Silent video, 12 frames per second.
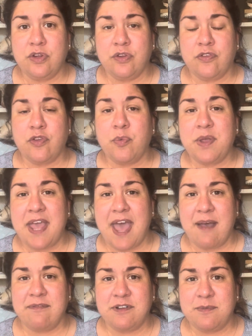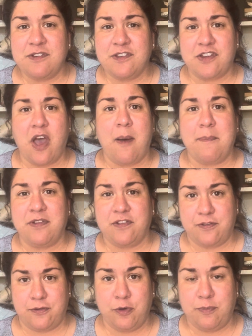So we have to stop
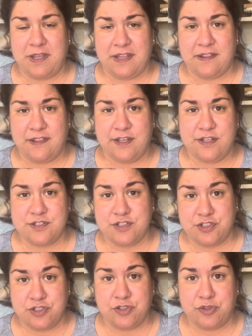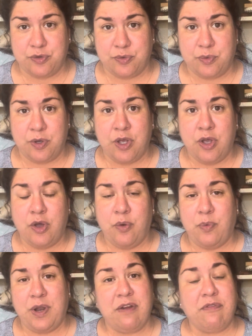assuming things too
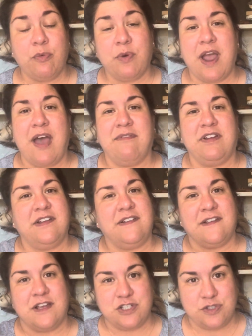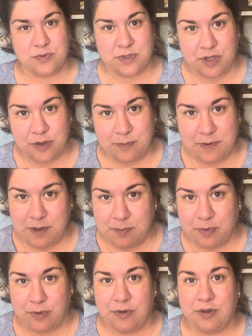whenever we're having discussions with other
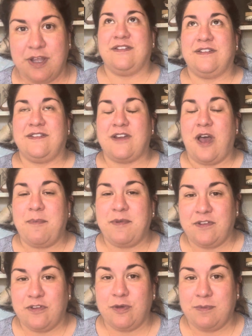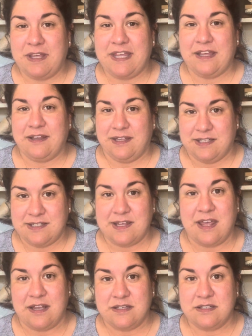people. Stop assuming ill
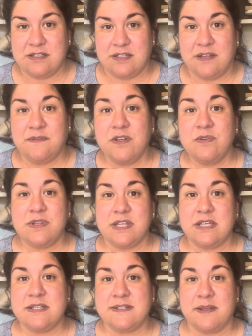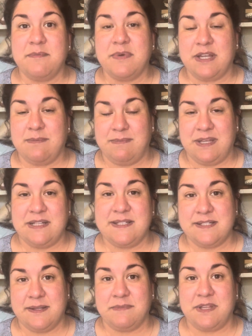intent. If you think somebody means
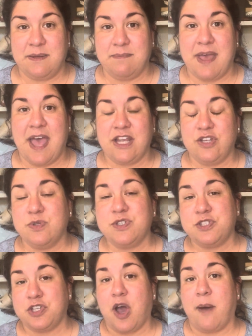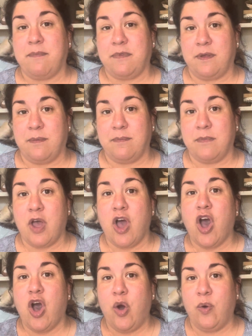something bad, you stop them.
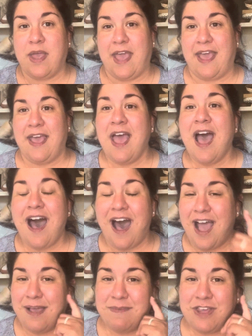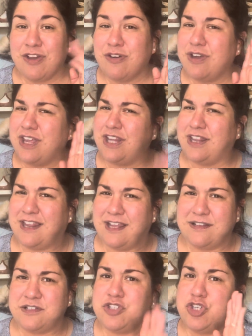Okay, I'm hearing
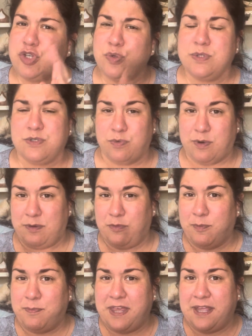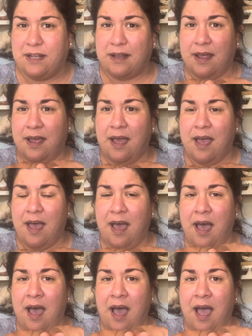this, use, and repeat.
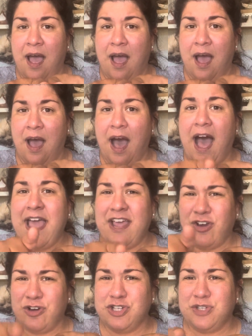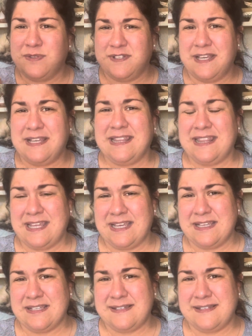I heard you say
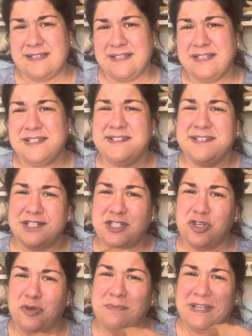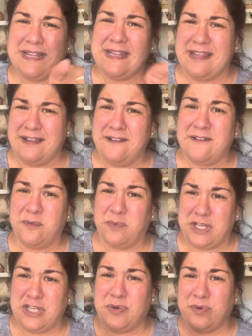this. Did you mean this
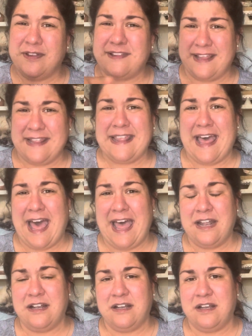when you said that?